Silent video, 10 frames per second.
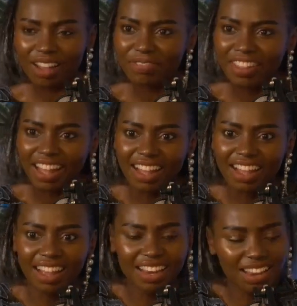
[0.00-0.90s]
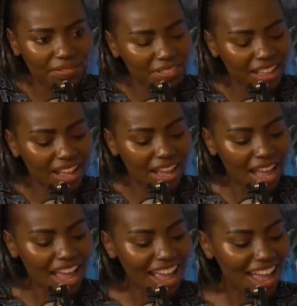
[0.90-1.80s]
I love that.
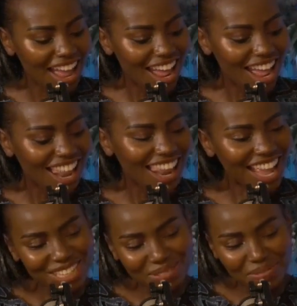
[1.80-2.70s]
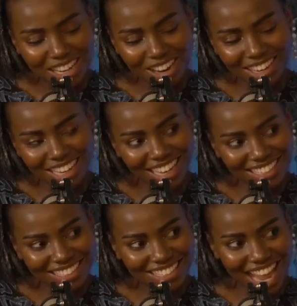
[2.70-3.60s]
Last but not
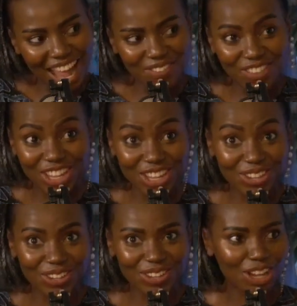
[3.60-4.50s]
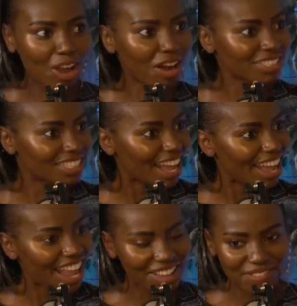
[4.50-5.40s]
least, have you got
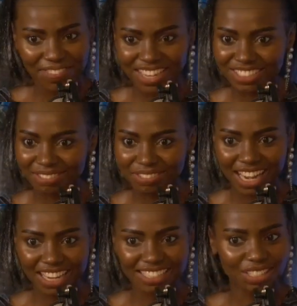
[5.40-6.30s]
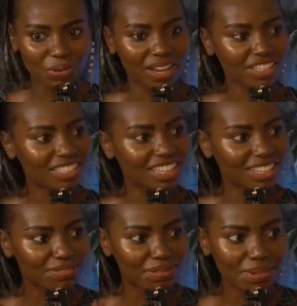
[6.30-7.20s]
a fashion-related
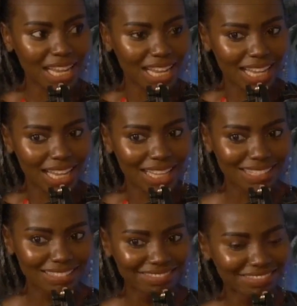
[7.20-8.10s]
question for me?